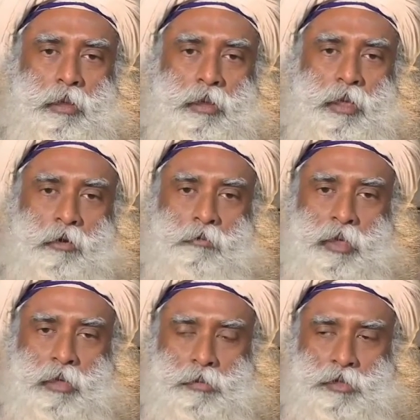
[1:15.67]
they have
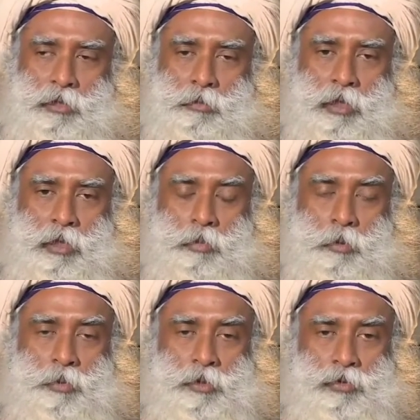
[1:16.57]
become seemingly
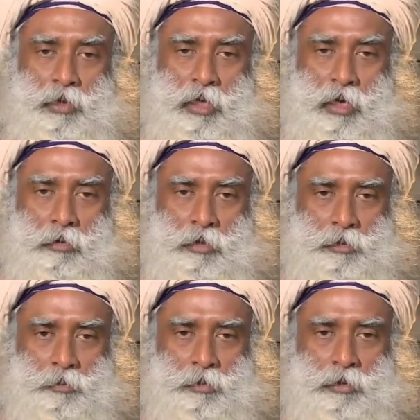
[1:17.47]
perpetual in our
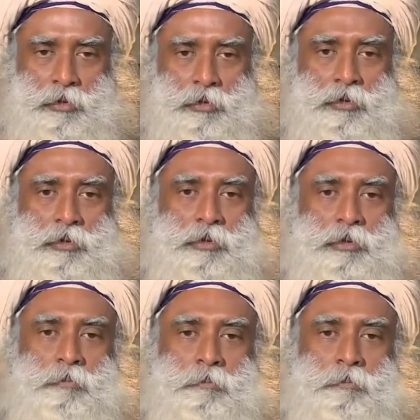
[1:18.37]
experience